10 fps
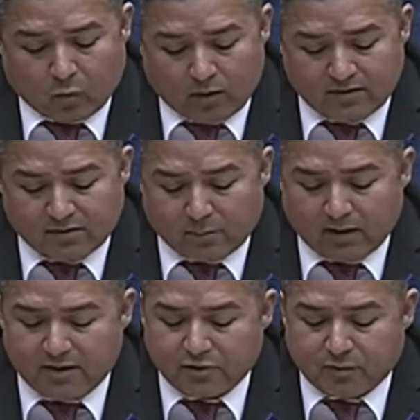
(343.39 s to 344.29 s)
Once the
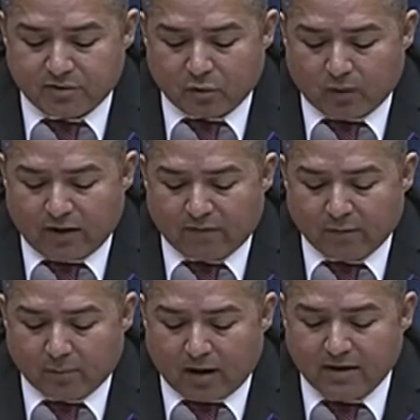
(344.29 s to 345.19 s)
blood is rinsed away
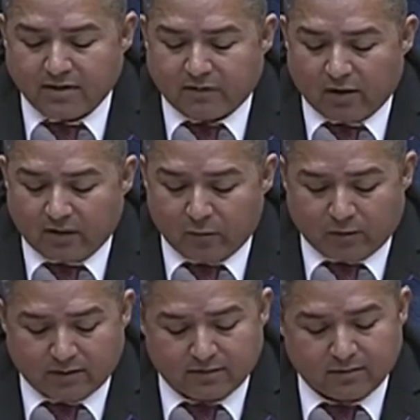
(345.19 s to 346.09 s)
from the bodies of our loved
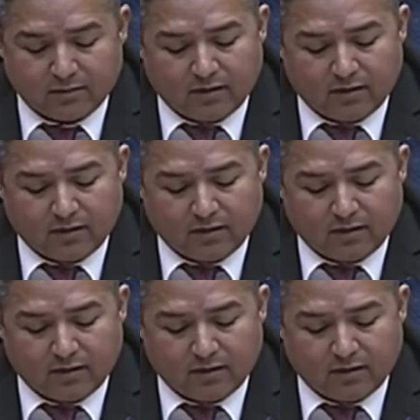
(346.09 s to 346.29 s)
ones